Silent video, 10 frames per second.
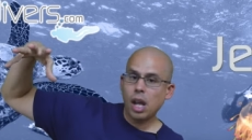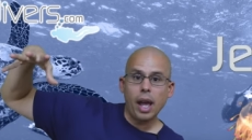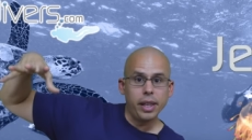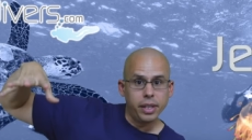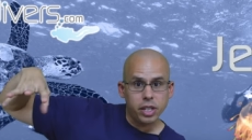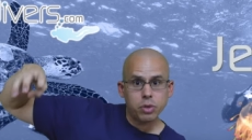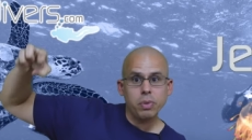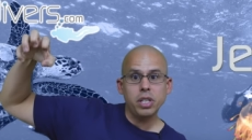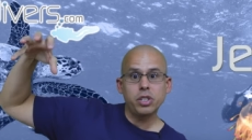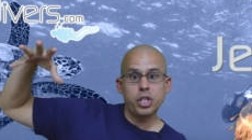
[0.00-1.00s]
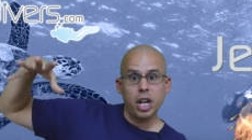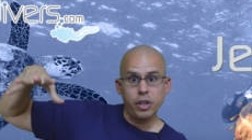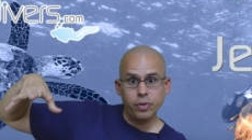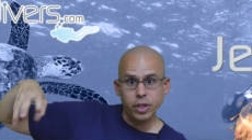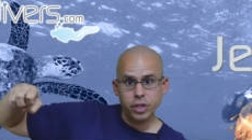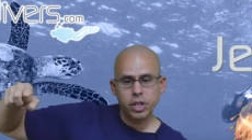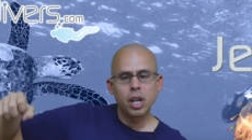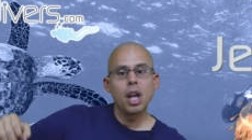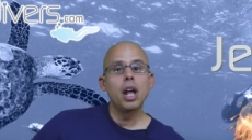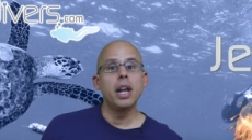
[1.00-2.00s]
and this means jellyfish.
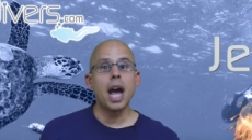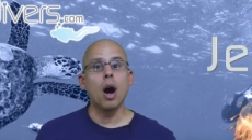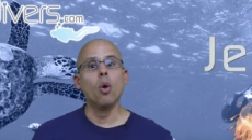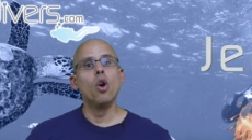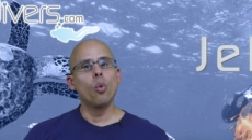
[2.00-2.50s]
Now,